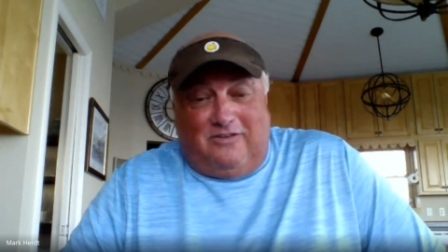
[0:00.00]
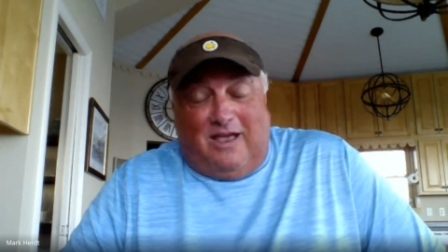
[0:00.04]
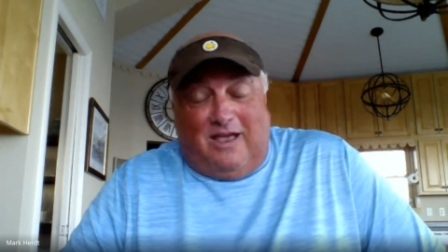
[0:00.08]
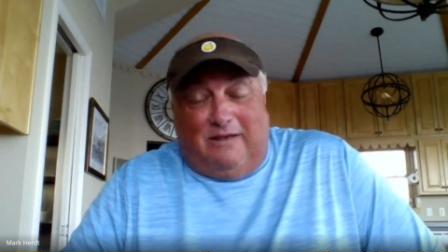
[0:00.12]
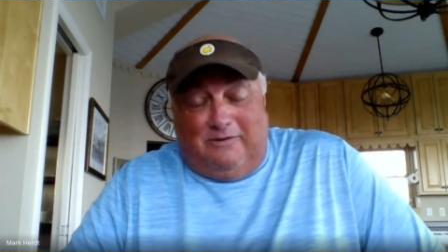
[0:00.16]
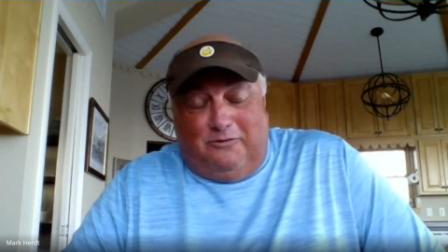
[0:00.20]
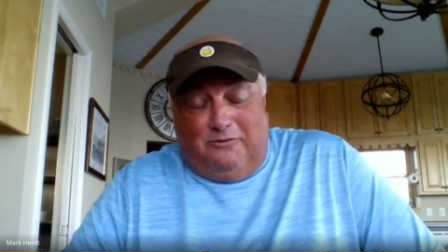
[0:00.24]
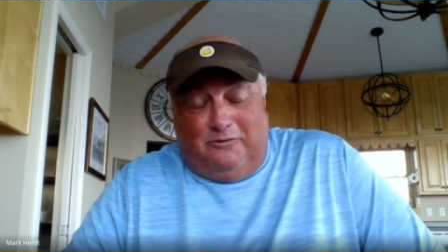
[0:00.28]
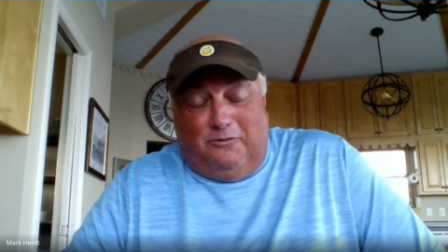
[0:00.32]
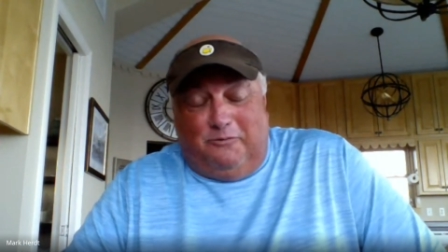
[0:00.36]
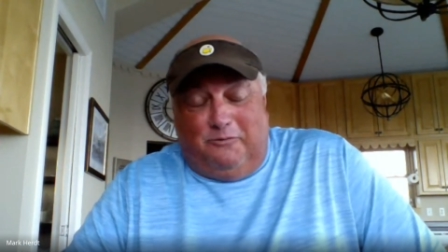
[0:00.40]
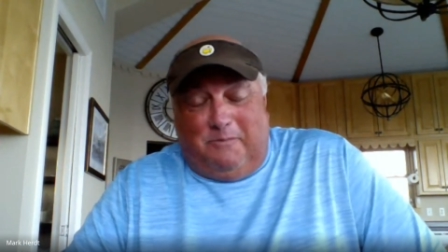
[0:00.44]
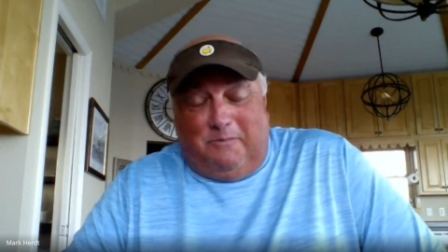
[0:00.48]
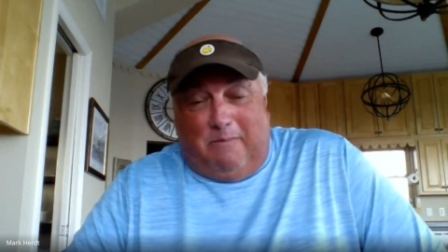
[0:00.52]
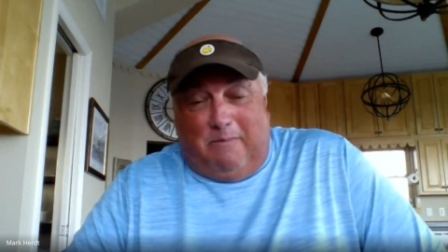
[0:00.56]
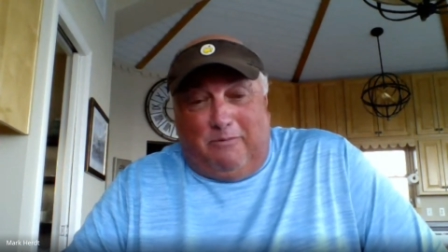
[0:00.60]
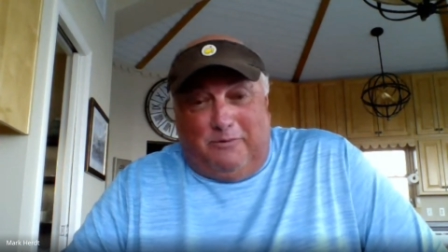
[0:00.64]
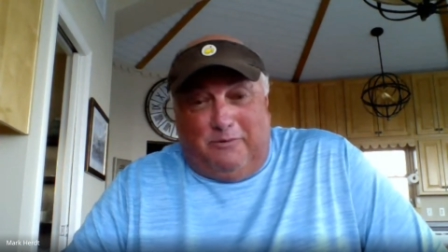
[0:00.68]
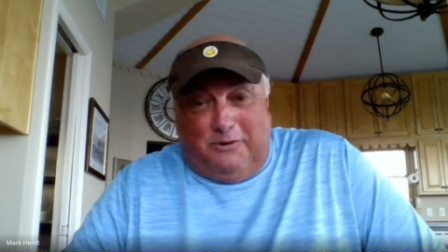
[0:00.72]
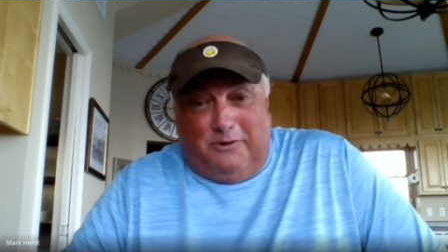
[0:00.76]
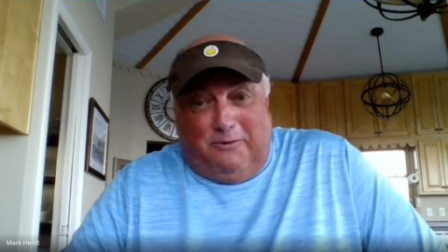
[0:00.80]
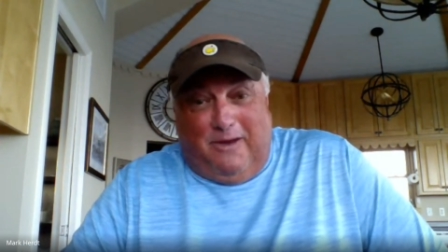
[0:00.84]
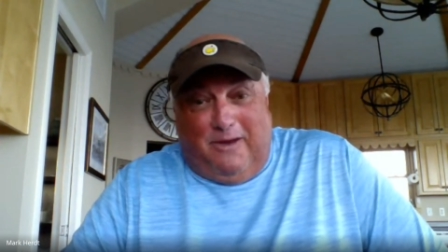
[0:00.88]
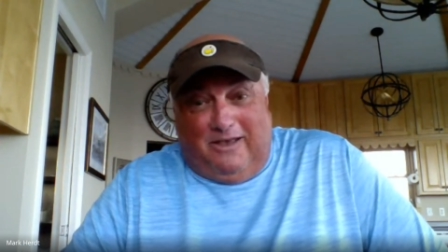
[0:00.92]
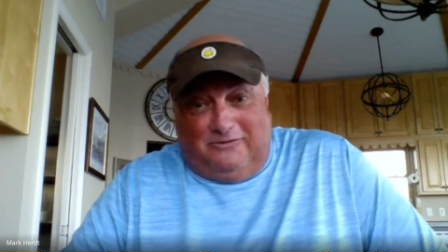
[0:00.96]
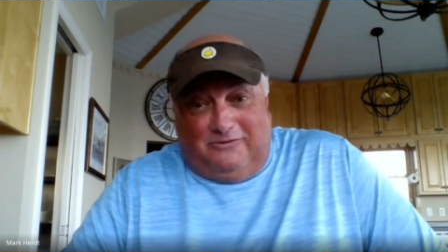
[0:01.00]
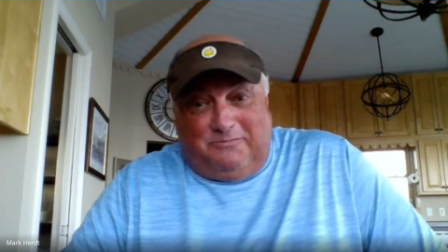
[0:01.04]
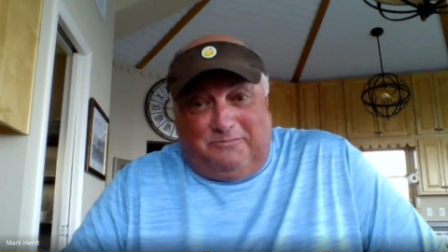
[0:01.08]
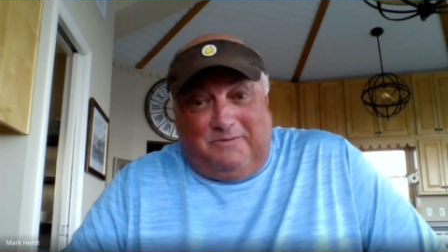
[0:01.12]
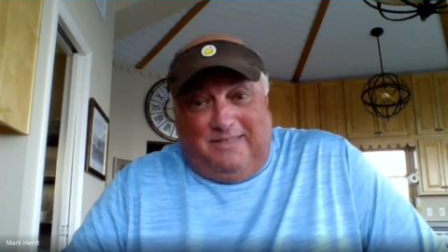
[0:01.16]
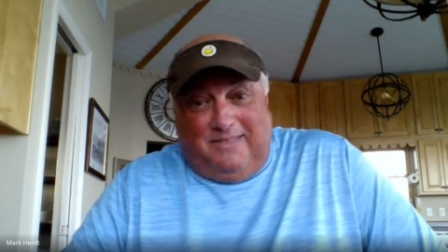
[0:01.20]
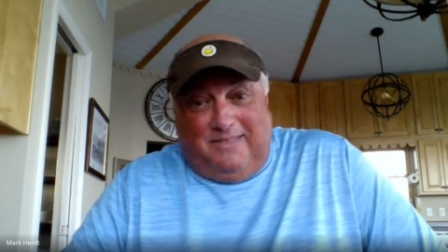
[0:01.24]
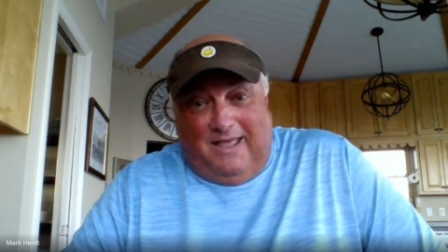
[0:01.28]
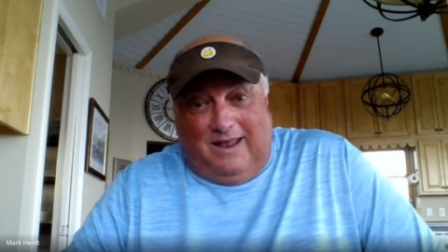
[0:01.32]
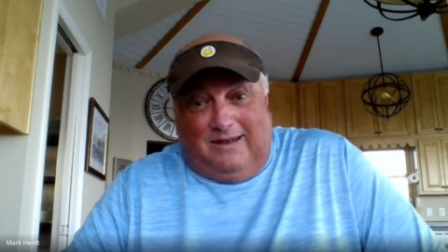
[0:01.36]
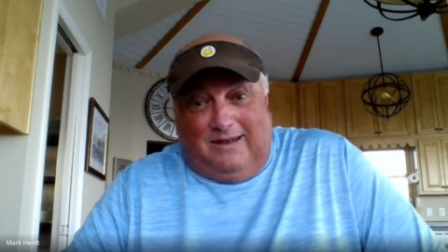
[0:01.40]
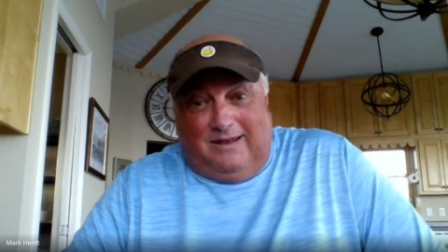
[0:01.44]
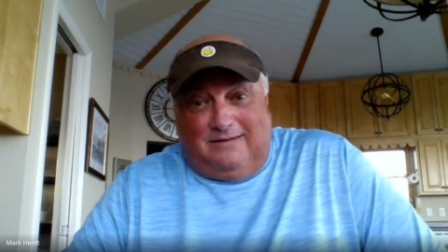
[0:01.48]
I do remember when you asked me
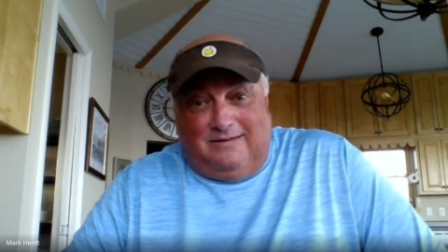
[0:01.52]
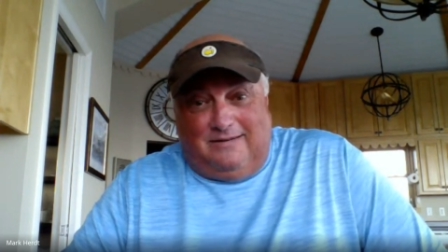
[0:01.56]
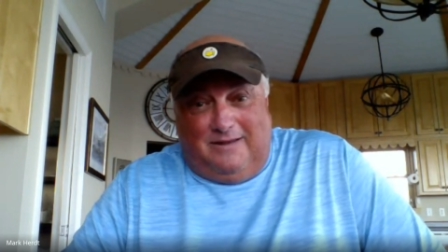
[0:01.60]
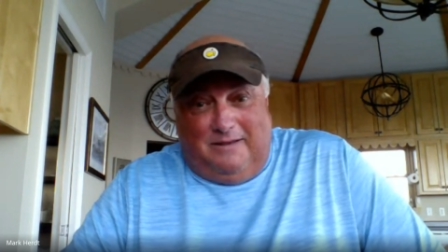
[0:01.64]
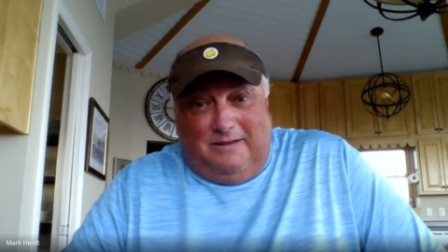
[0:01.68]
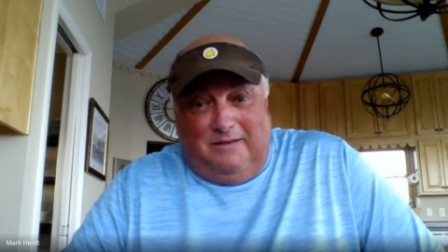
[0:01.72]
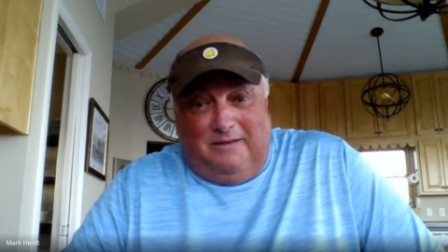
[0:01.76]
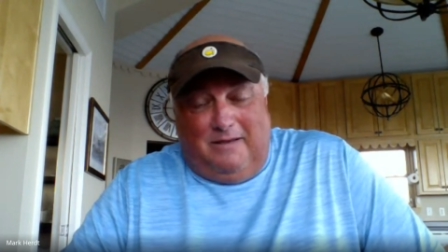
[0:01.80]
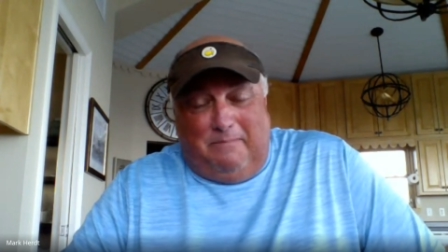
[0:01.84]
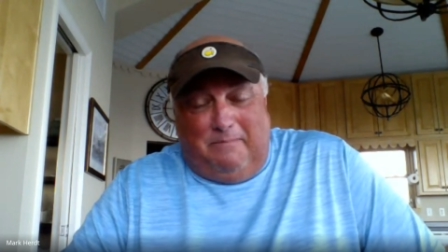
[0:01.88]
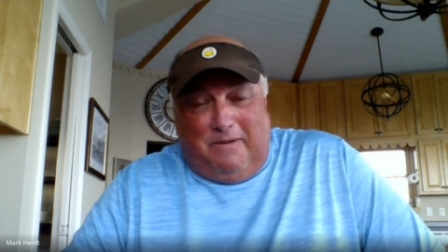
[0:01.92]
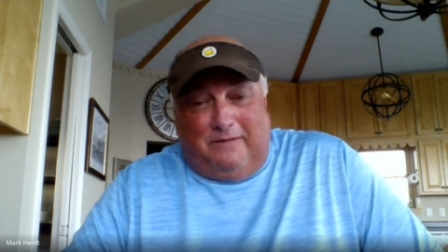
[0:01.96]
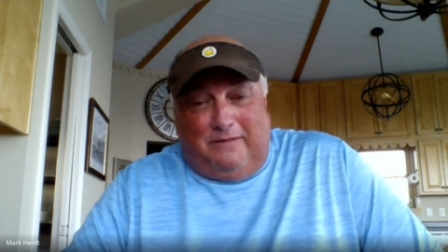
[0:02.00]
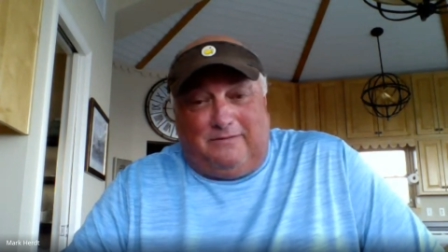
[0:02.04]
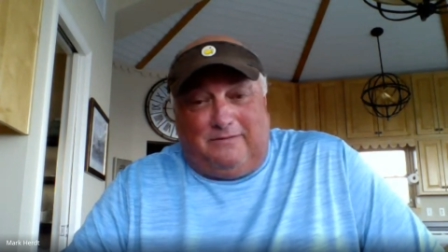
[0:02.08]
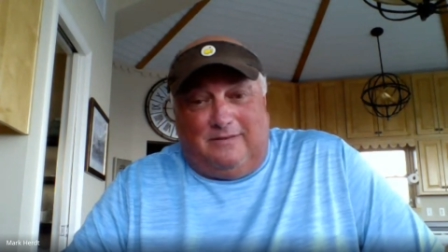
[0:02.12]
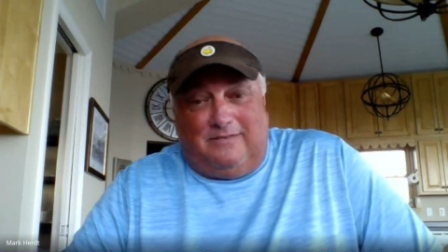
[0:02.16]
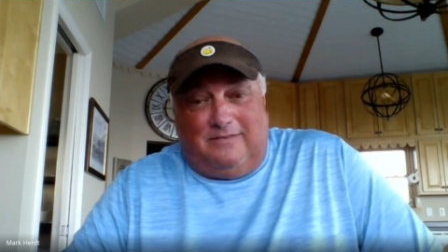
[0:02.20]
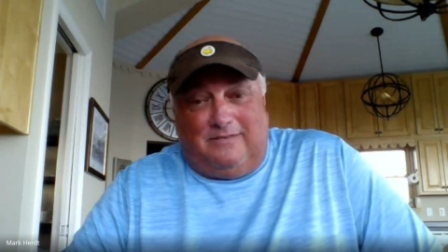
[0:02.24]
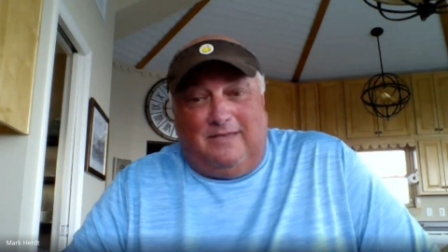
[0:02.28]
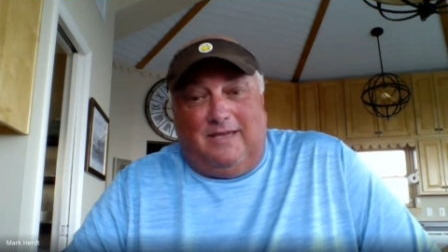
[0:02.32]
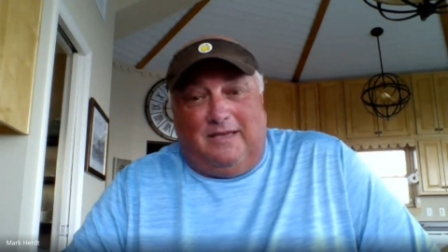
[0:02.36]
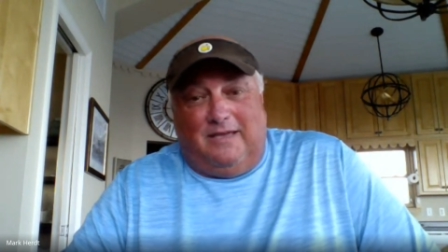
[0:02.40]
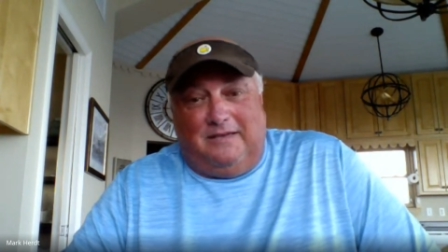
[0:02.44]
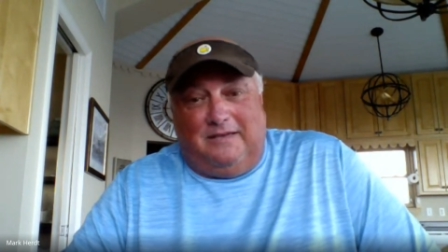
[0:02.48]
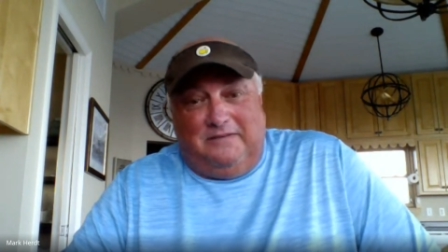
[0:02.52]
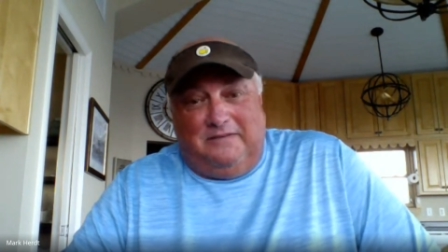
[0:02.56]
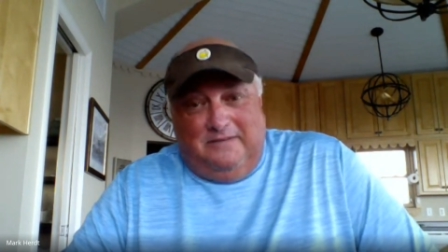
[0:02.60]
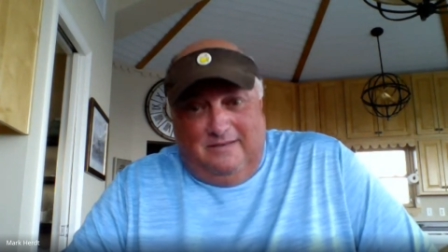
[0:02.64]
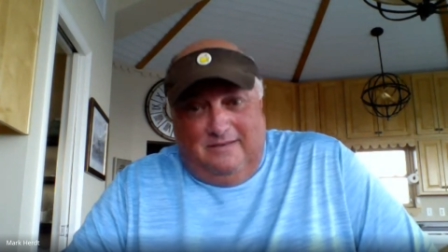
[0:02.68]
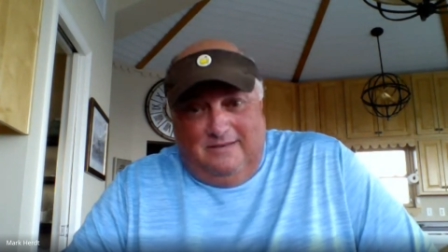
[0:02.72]
that about the thing.